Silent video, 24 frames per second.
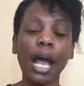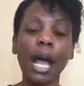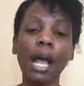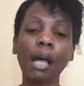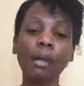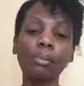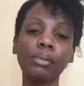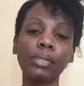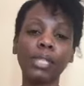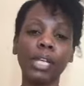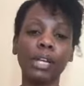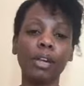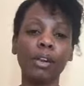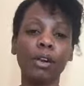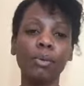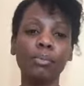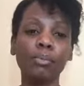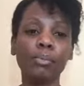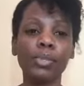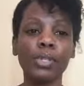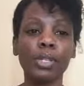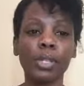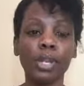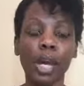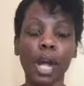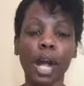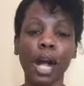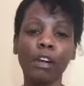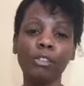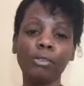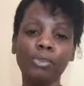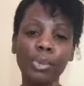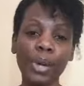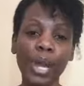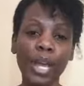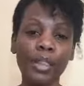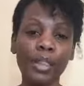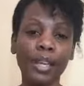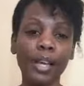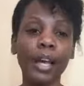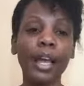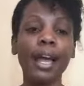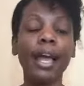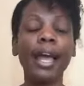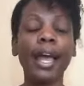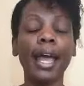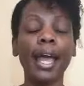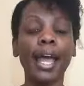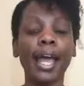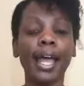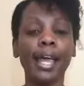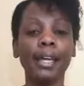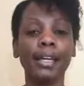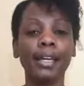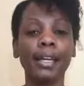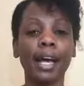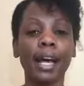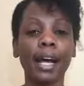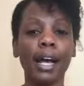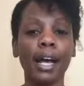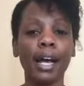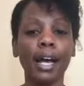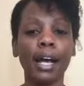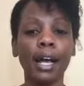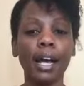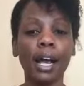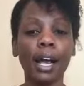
Absalom's half brother and uh,